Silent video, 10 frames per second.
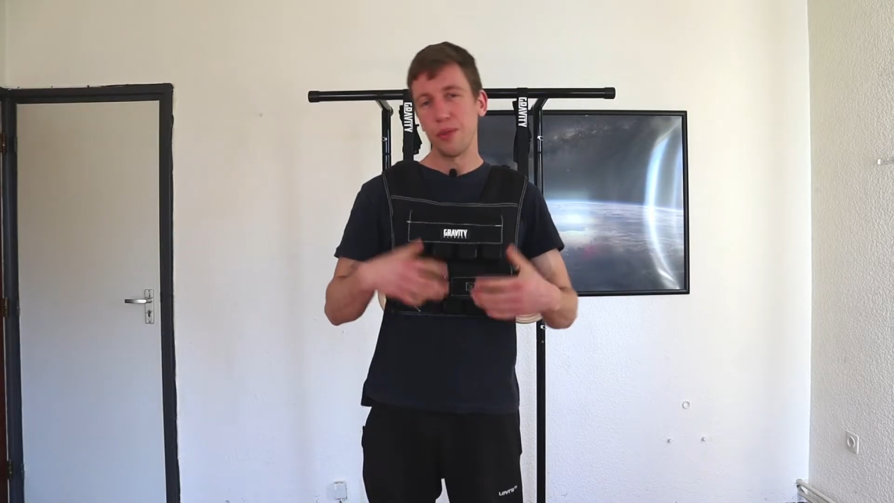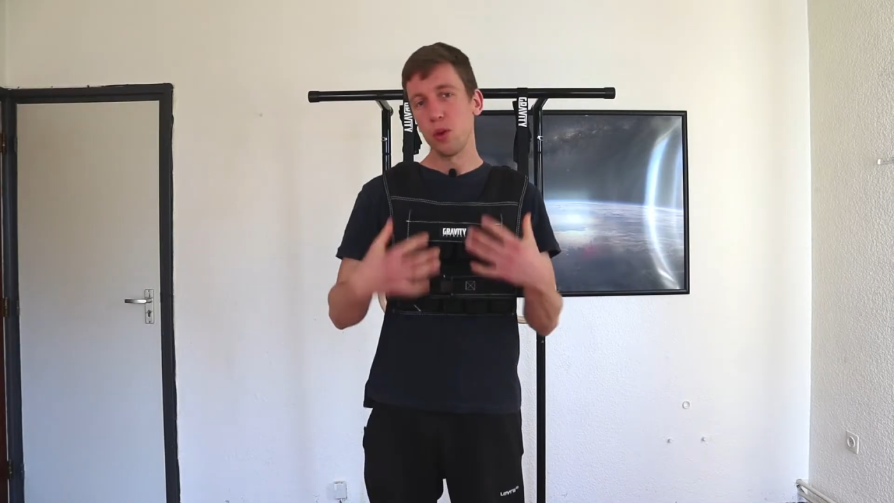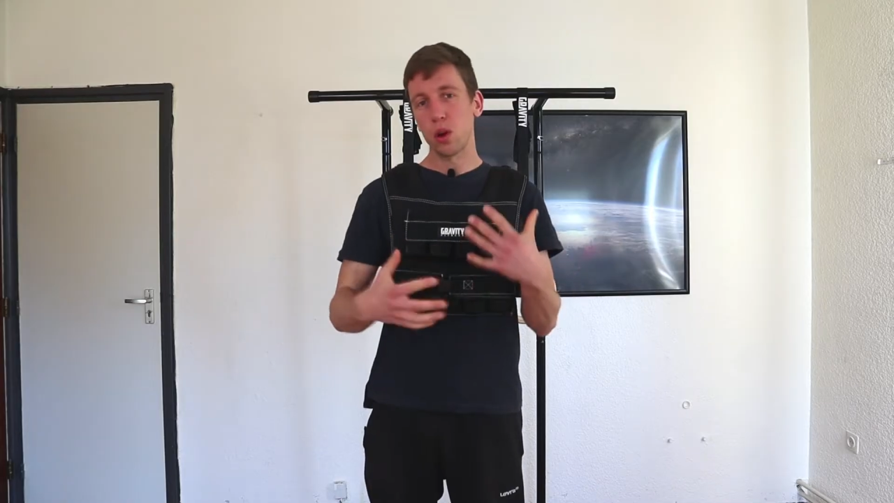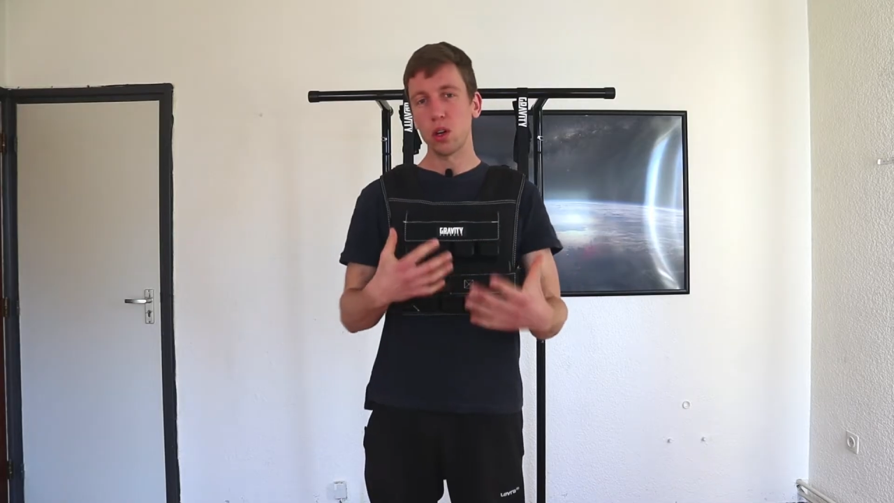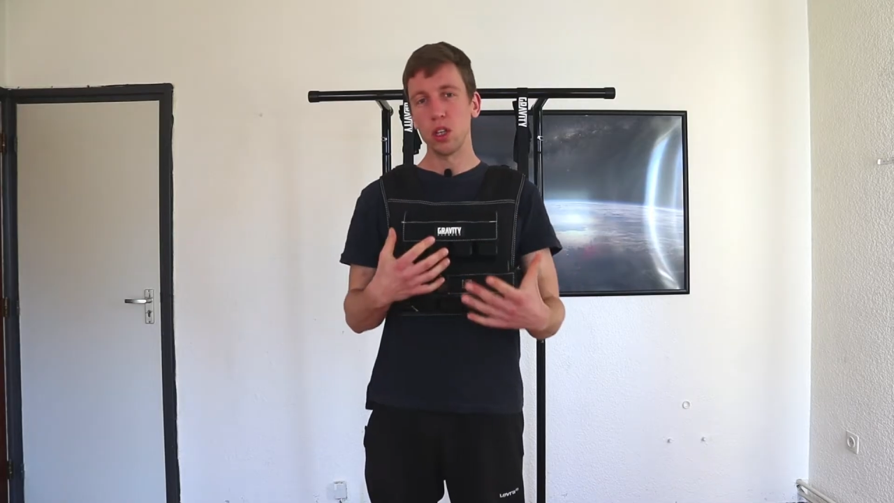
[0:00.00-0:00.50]

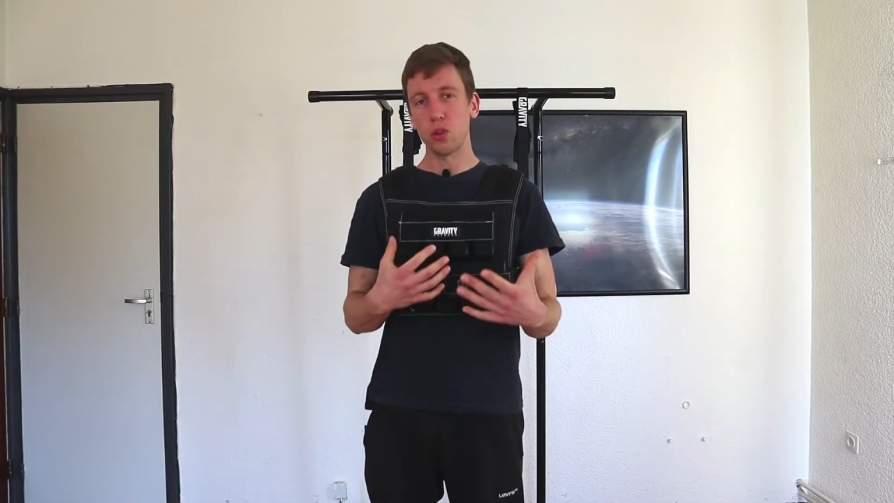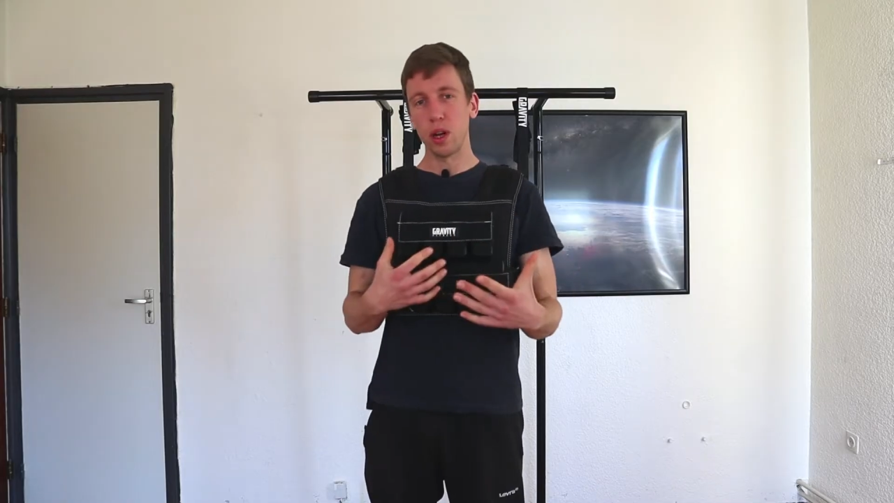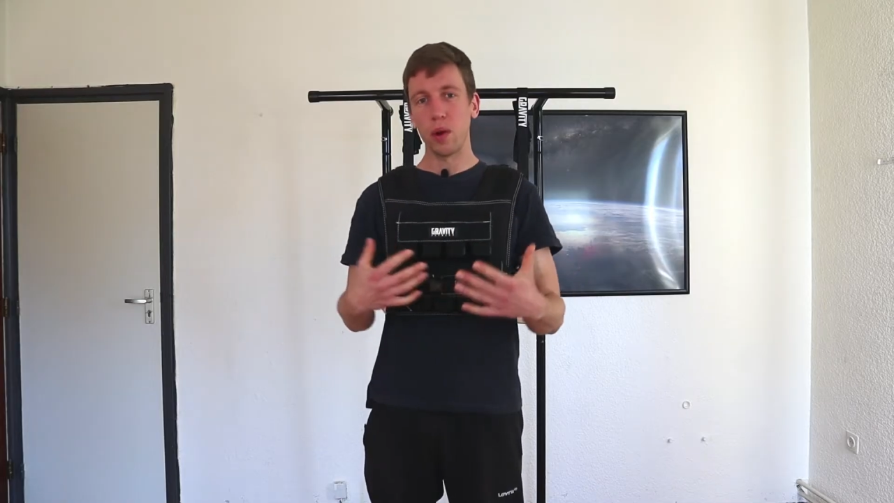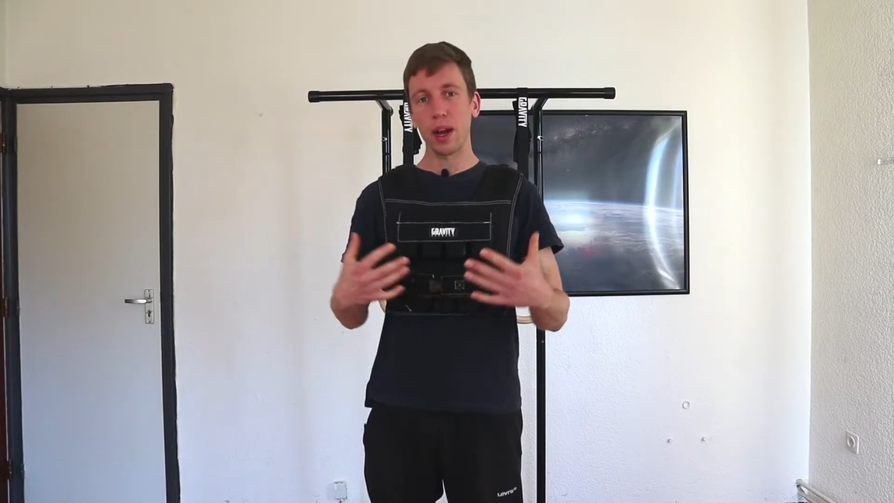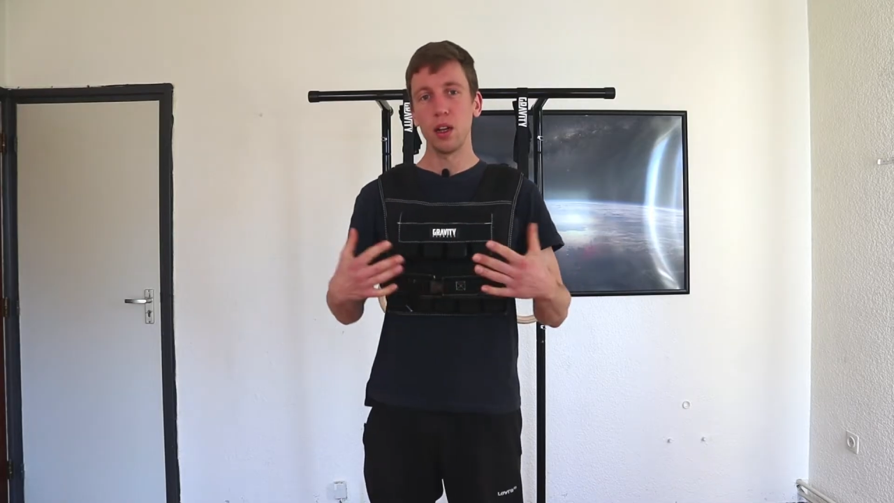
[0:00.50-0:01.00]
if you are gonna
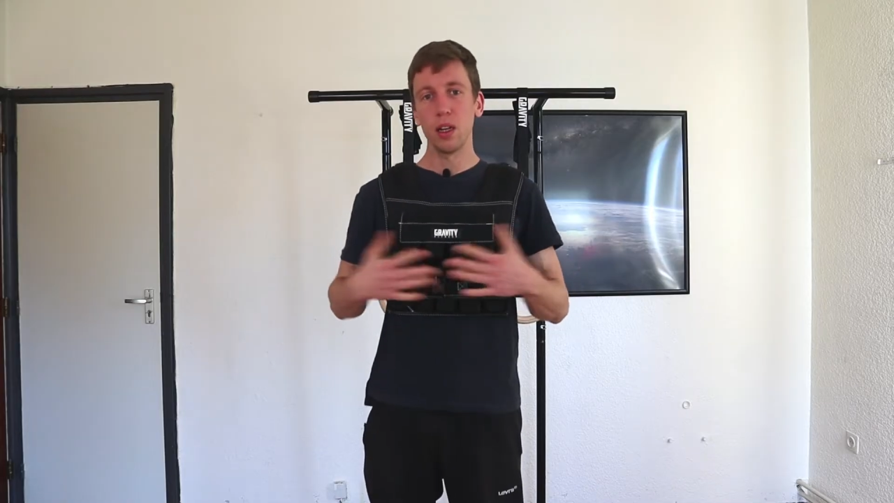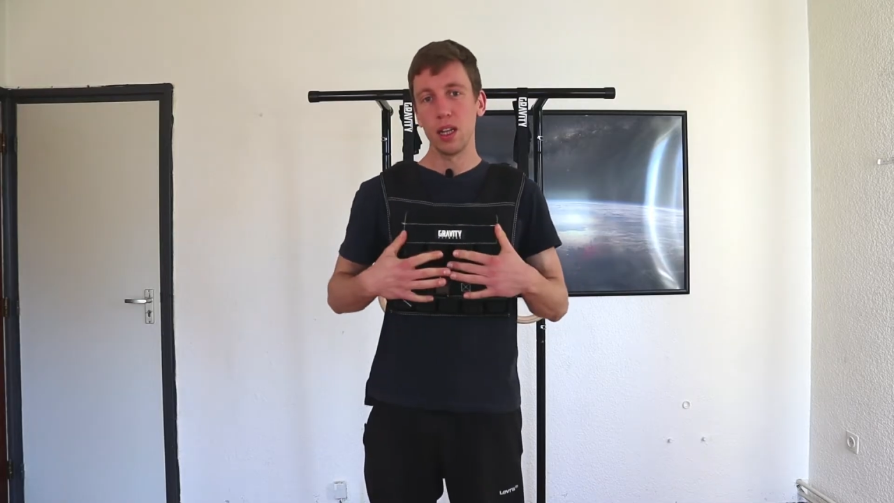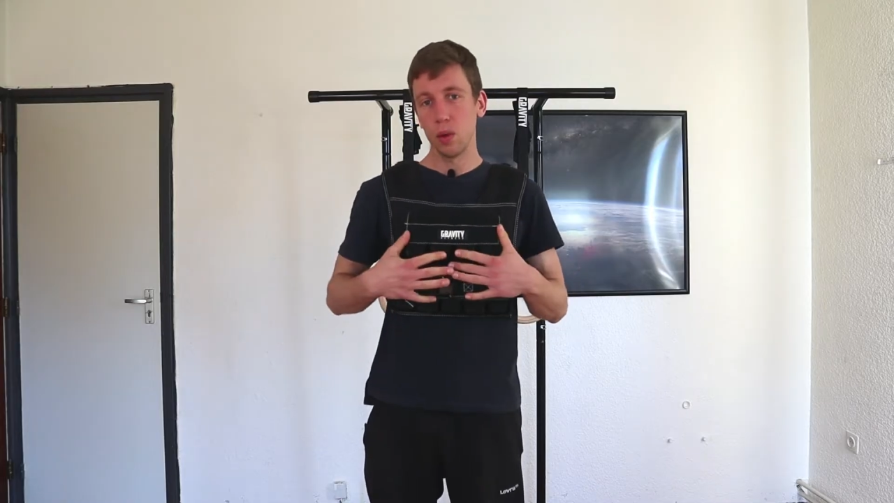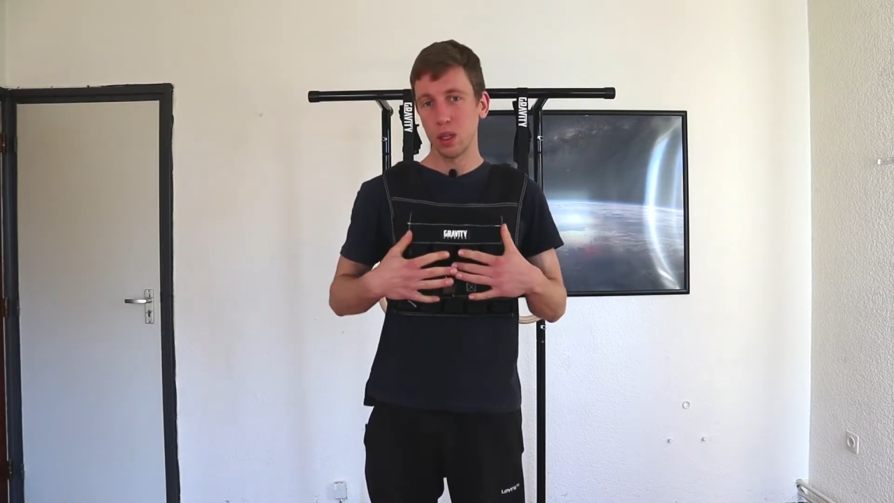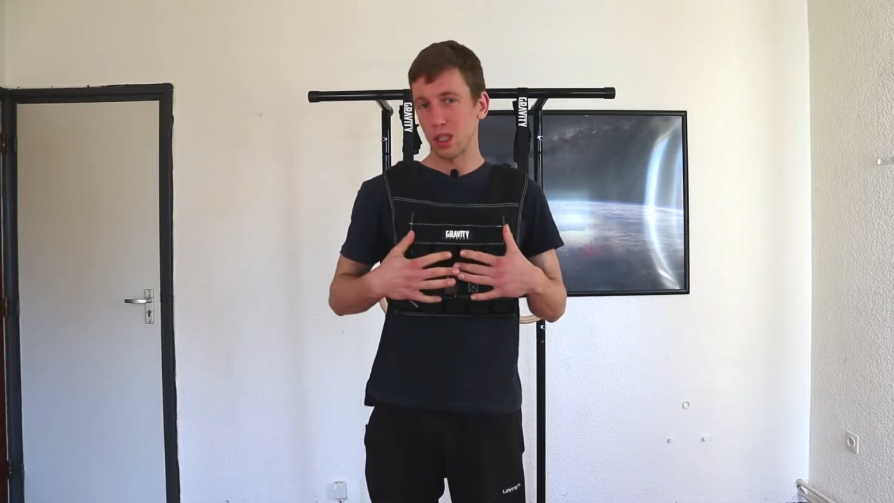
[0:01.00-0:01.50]
train
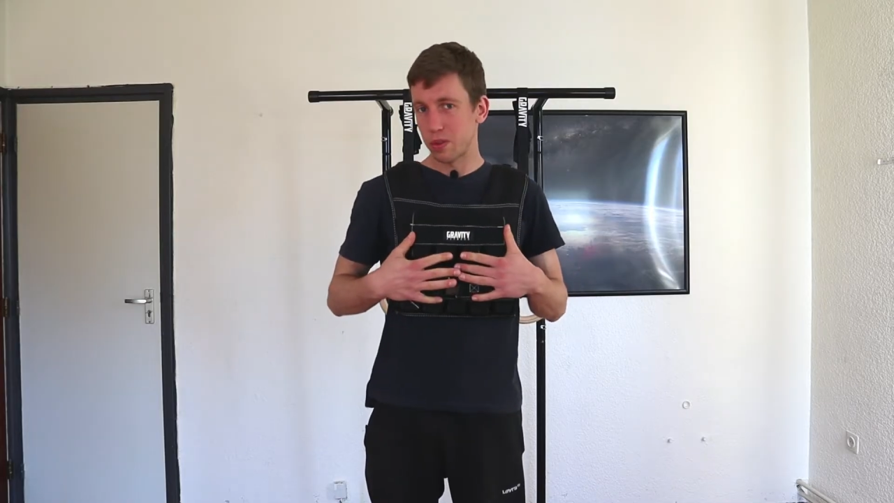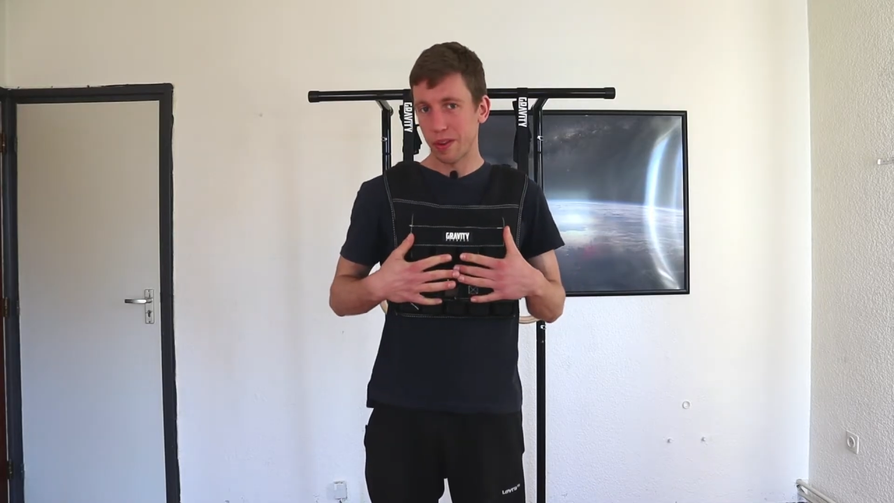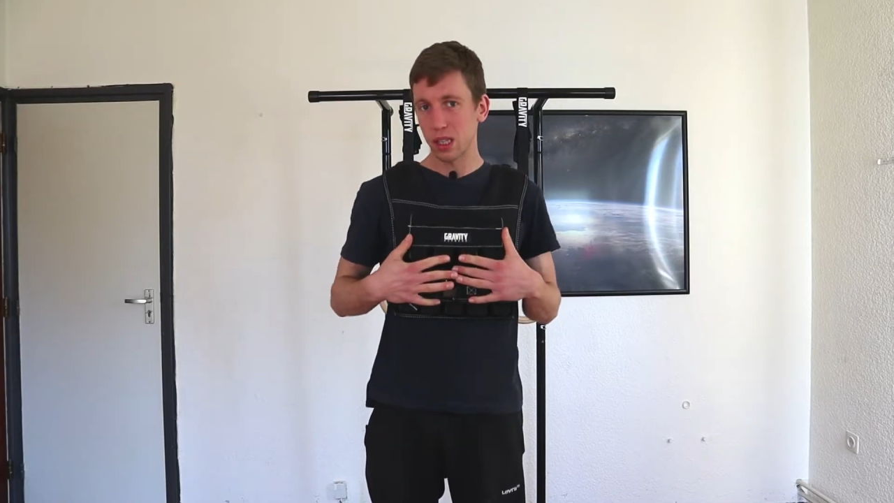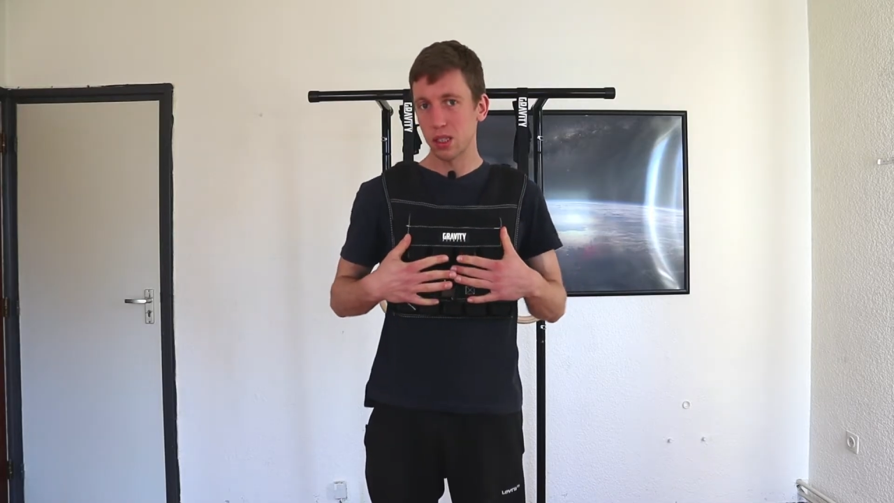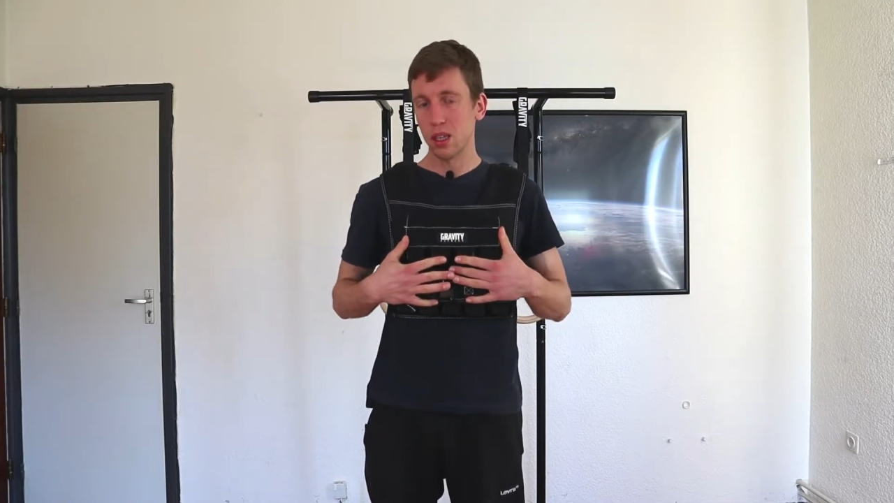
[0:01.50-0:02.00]
regularly with this
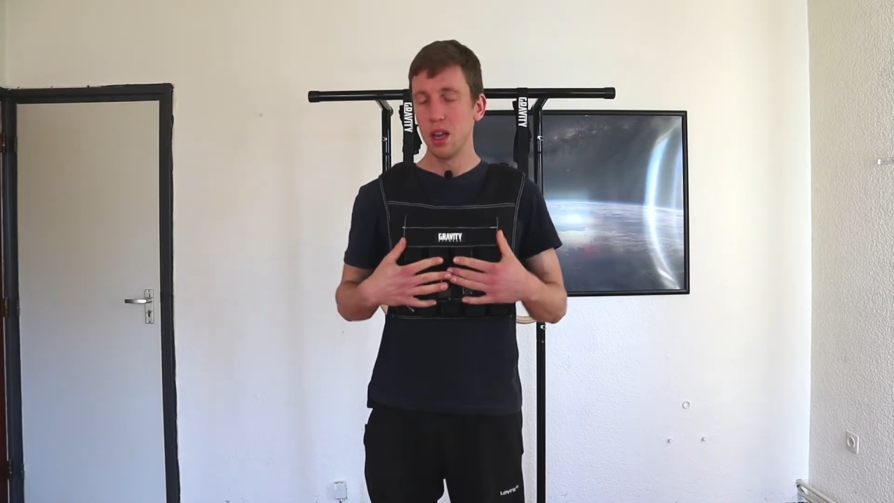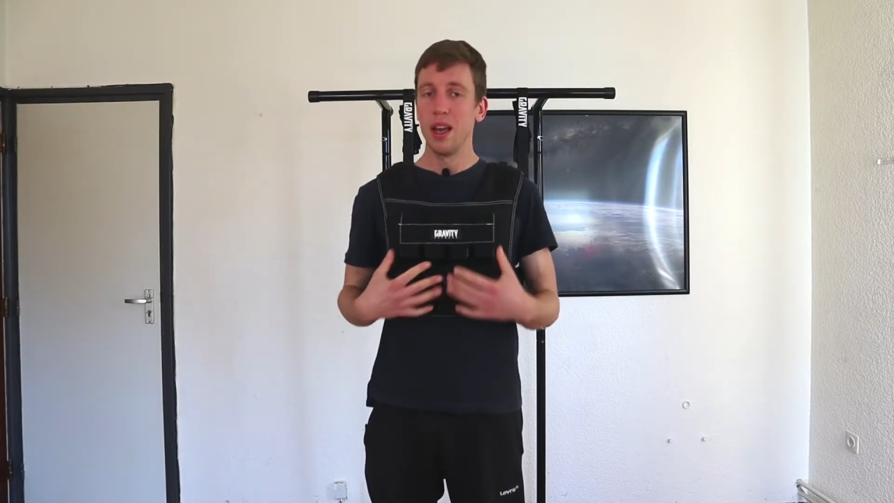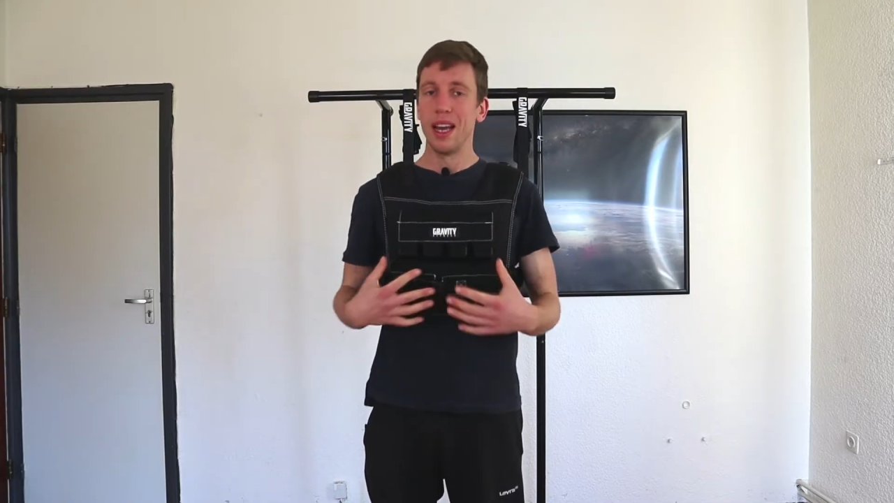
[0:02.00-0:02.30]
vest,